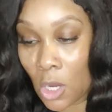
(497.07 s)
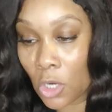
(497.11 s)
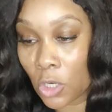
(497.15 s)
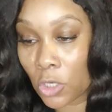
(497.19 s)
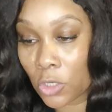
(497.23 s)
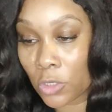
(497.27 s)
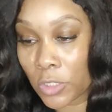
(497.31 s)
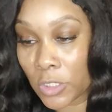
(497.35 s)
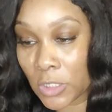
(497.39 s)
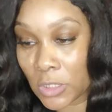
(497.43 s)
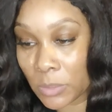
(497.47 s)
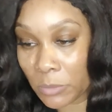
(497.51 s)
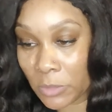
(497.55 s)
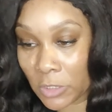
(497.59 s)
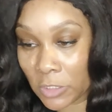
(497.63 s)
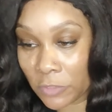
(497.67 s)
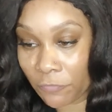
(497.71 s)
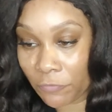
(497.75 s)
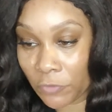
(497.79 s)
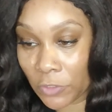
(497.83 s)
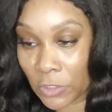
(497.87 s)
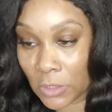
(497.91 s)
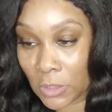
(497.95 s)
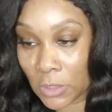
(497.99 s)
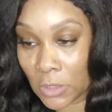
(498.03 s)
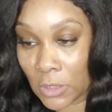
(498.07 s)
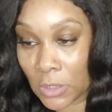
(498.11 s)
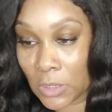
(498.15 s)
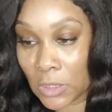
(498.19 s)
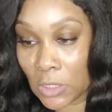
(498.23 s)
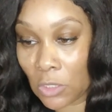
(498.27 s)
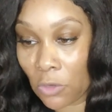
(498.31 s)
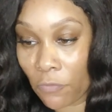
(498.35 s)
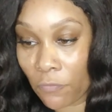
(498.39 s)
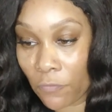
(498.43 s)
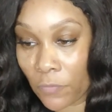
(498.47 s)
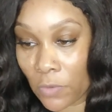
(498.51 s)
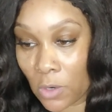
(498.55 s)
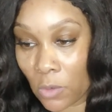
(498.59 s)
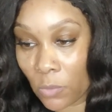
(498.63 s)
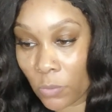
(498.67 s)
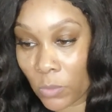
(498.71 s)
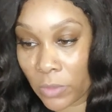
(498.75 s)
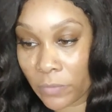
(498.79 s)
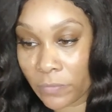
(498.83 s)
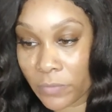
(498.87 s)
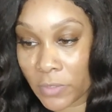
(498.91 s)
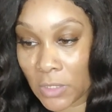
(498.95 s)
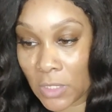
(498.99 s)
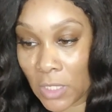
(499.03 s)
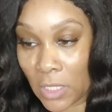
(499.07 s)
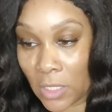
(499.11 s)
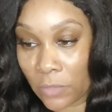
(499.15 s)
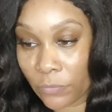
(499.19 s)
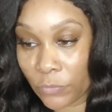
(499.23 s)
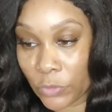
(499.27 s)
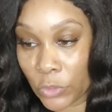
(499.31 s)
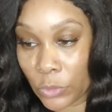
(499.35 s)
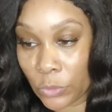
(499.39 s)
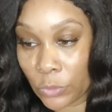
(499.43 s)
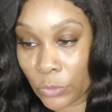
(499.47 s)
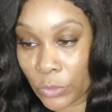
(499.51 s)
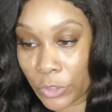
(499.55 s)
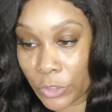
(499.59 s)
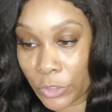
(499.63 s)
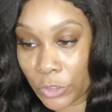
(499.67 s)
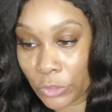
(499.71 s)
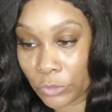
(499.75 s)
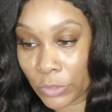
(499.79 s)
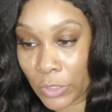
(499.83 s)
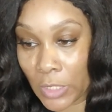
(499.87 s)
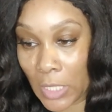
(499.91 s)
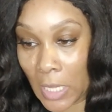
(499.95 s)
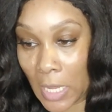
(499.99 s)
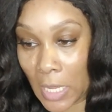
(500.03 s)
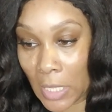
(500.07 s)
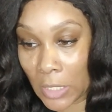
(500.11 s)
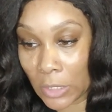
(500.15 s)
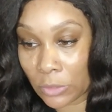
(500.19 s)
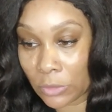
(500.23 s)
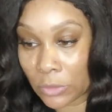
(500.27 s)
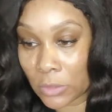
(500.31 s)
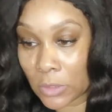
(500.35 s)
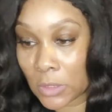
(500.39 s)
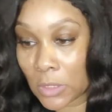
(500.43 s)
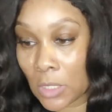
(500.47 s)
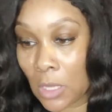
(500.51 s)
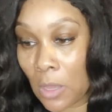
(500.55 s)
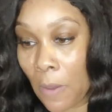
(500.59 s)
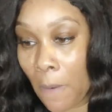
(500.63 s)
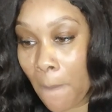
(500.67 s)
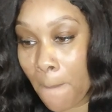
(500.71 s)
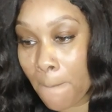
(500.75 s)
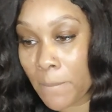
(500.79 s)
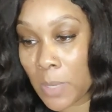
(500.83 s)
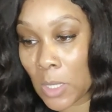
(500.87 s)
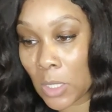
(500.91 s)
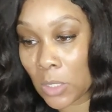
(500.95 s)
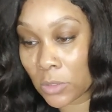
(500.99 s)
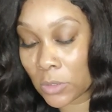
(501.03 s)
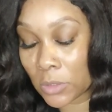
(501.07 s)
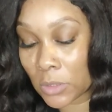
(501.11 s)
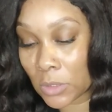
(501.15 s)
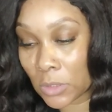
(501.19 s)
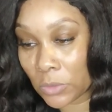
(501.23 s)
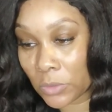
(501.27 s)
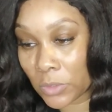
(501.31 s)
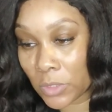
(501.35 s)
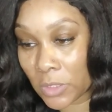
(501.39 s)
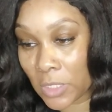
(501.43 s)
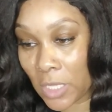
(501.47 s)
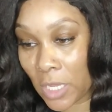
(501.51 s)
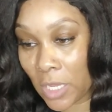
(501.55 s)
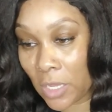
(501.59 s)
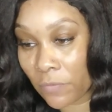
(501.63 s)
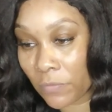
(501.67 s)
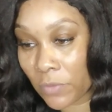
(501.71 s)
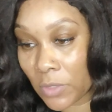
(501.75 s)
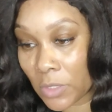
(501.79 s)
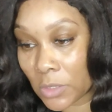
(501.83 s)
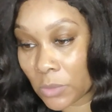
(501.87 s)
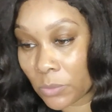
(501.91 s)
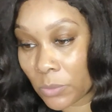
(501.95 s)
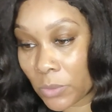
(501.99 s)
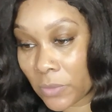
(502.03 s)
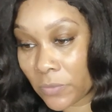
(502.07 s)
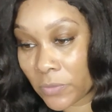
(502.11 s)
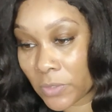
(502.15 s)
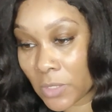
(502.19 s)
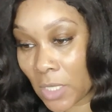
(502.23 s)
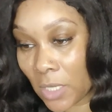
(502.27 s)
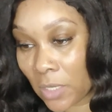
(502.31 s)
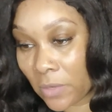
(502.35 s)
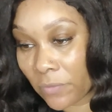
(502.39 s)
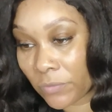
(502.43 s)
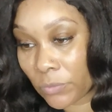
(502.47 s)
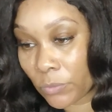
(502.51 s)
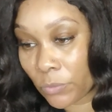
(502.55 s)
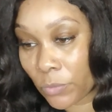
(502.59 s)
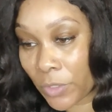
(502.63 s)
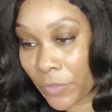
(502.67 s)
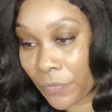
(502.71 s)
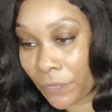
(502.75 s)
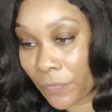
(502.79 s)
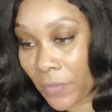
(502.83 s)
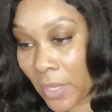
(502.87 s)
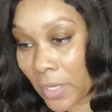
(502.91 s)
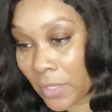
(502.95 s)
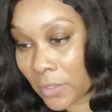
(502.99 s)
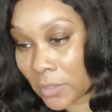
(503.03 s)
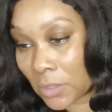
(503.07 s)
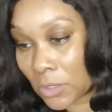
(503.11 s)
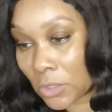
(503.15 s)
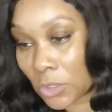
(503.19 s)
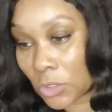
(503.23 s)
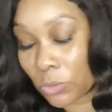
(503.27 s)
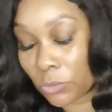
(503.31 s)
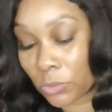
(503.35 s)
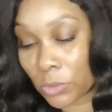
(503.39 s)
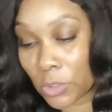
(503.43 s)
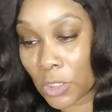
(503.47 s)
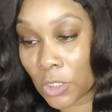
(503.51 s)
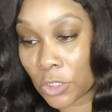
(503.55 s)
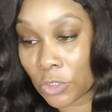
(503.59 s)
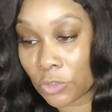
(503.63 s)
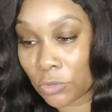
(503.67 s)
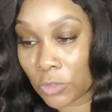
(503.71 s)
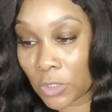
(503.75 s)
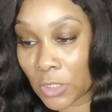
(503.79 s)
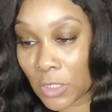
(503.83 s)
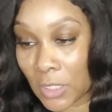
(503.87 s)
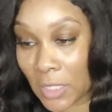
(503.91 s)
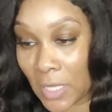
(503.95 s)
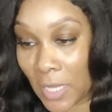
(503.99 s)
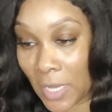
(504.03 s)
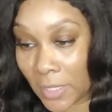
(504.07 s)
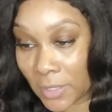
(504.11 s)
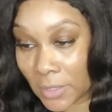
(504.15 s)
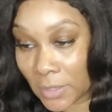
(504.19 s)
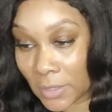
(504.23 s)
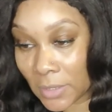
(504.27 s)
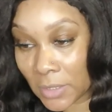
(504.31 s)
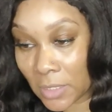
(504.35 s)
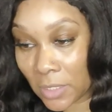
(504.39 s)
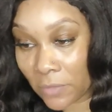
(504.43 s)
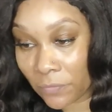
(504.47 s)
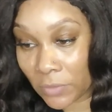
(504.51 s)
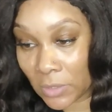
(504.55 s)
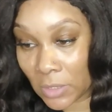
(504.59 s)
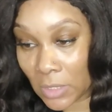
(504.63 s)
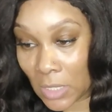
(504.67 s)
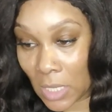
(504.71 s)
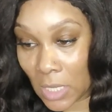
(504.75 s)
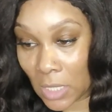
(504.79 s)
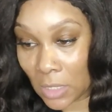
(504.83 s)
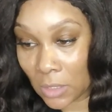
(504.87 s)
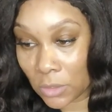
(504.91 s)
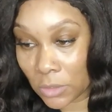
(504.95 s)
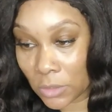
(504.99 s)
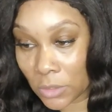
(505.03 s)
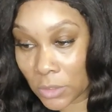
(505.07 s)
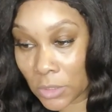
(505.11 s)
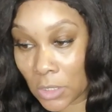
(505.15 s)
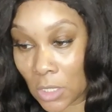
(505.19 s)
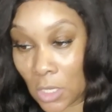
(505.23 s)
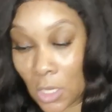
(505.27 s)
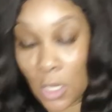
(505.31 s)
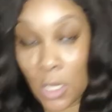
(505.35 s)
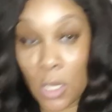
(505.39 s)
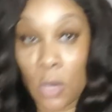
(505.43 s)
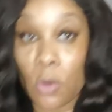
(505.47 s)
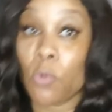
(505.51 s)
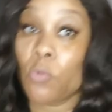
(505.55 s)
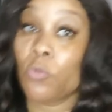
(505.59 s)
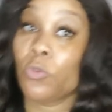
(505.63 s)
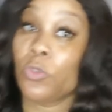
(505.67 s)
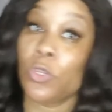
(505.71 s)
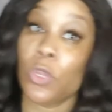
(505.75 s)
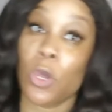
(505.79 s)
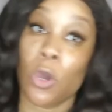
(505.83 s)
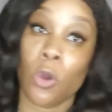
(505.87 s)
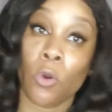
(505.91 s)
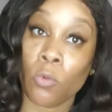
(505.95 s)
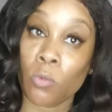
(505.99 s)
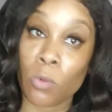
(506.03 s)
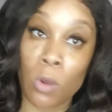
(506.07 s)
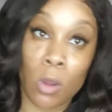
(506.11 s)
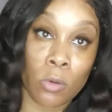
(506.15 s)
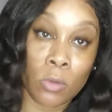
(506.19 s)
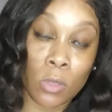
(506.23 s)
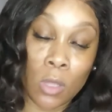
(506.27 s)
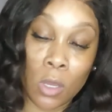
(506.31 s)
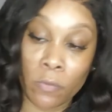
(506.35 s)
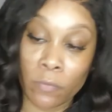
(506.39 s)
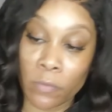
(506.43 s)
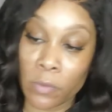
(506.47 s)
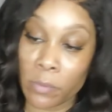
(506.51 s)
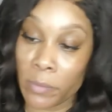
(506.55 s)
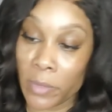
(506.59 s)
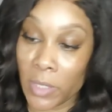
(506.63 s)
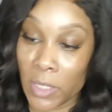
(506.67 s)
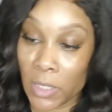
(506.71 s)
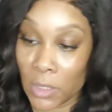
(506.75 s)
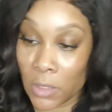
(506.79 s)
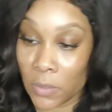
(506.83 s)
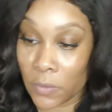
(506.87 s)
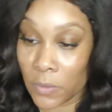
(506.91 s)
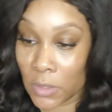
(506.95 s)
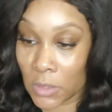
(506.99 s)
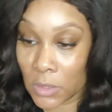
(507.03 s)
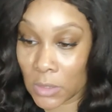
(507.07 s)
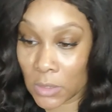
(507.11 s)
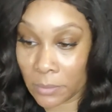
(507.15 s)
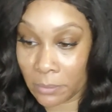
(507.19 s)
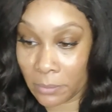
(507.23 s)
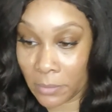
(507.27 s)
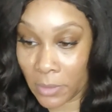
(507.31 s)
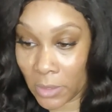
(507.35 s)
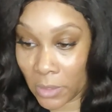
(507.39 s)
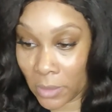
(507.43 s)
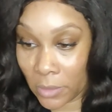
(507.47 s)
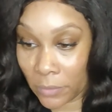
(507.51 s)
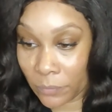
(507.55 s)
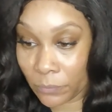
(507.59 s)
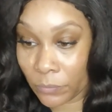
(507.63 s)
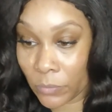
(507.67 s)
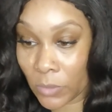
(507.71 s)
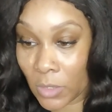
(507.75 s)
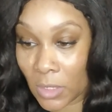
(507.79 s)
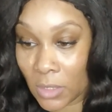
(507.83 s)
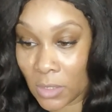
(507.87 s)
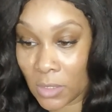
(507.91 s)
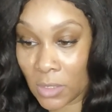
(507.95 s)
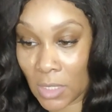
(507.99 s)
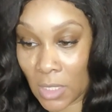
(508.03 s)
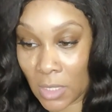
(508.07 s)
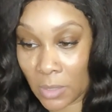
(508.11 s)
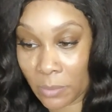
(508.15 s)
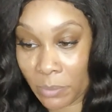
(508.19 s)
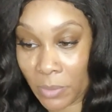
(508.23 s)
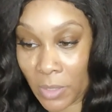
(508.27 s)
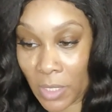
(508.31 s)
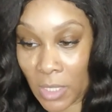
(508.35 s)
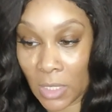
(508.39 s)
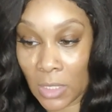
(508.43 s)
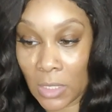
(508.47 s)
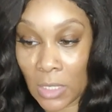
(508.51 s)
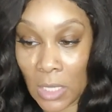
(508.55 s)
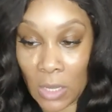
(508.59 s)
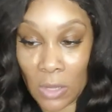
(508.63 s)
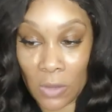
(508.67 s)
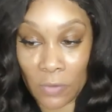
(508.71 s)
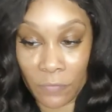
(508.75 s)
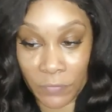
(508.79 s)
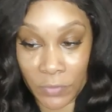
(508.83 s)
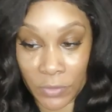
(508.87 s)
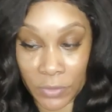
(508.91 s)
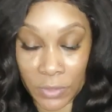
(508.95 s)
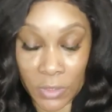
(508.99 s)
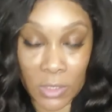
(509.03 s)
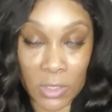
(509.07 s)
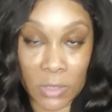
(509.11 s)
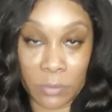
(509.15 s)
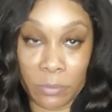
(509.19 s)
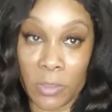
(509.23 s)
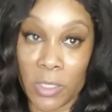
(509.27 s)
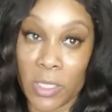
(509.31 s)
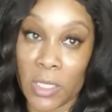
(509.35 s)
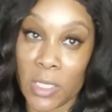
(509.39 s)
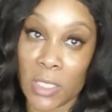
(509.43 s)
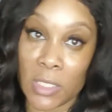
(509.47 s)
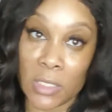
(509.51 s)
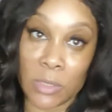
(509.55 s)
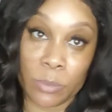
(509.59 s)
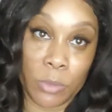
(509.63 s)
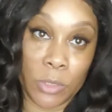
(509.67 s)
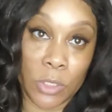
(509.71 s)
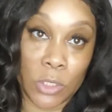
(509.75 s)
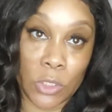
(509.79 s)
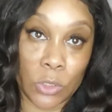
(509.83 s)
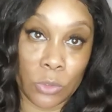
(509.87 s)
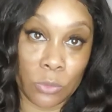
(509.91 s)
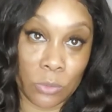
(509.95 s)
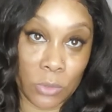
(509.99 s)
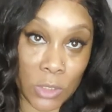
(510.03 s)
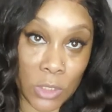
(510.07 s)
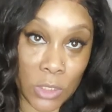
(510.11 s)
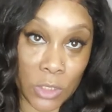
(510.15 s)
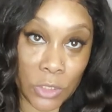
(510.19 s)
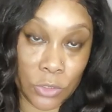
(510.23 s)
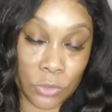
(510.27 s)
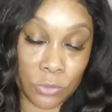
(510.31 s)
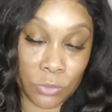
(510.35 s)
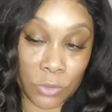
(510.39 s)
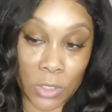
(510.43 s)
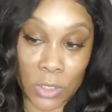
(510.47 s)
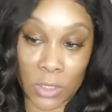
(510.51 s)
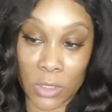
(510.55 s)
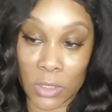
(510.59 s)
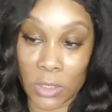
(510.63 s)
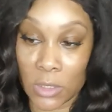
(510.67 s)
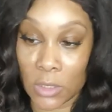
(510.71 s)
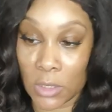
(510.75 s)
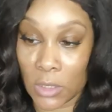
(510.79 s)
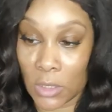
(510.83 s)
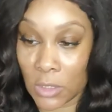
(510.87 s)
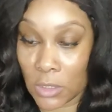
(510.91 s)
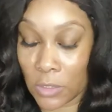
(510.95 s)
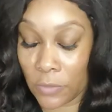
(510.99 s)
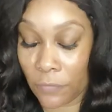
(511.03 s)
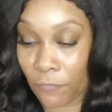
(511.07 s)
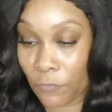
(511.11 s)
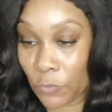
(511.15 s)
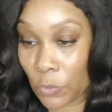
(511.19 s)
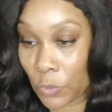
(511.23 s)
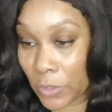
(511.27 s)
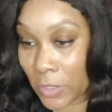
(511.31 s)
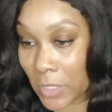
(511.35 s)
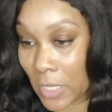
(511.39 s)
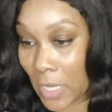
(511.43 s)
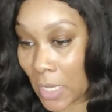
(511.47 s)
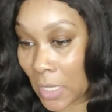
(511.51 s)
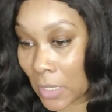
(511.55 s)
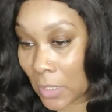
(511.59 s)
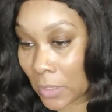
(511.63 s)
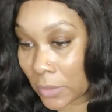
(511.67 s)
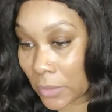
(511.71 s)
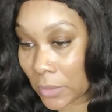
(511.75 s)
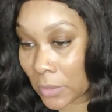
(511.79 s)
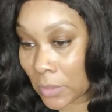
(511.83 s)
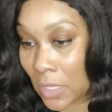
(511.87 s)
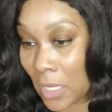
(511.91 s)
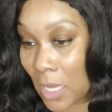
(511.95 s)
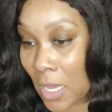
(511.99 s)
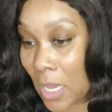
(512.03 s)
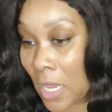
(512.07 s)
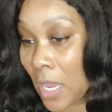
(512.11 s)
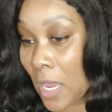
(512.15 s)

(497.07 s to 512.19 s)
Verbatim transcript: Christmas fund, so far we've saved two hundred dollars. Personal savings, we've saved one thousand three hundred and ninety seven dollars no rollover money this month. Debt paid off for this month has been $364.